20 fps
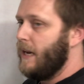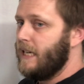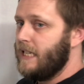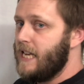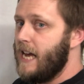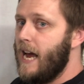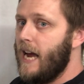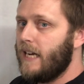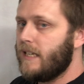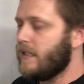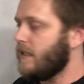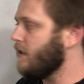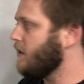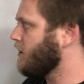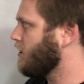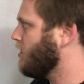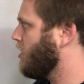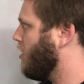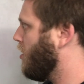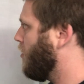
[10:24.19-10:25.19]
taxes.
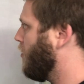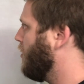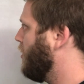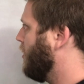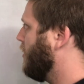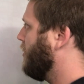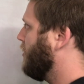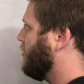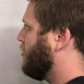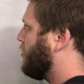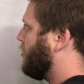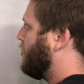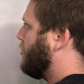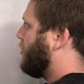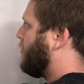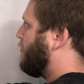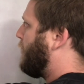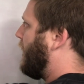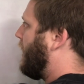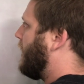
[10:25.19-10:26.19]
So
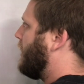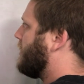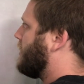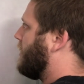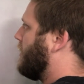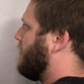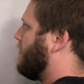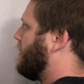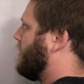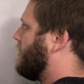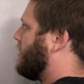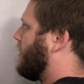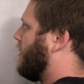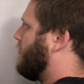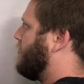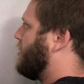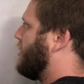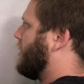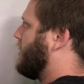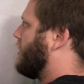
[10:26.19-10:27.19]
your pay is going to be
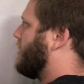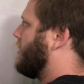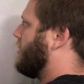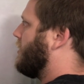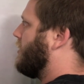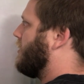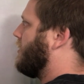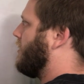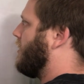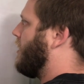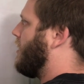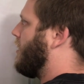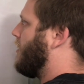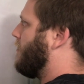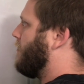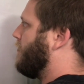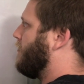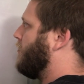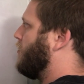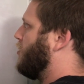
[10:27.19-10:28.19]
subject.
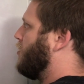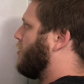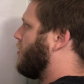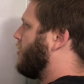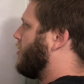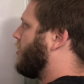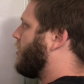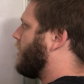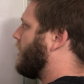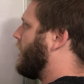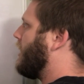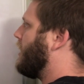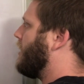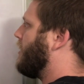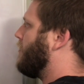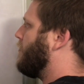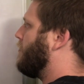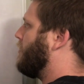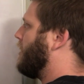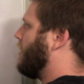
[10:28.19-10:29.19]
You're going to end
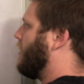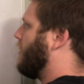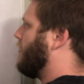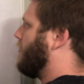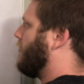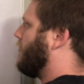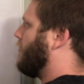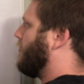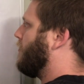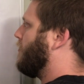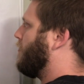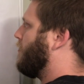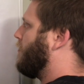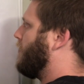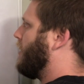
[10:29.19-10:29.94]
up being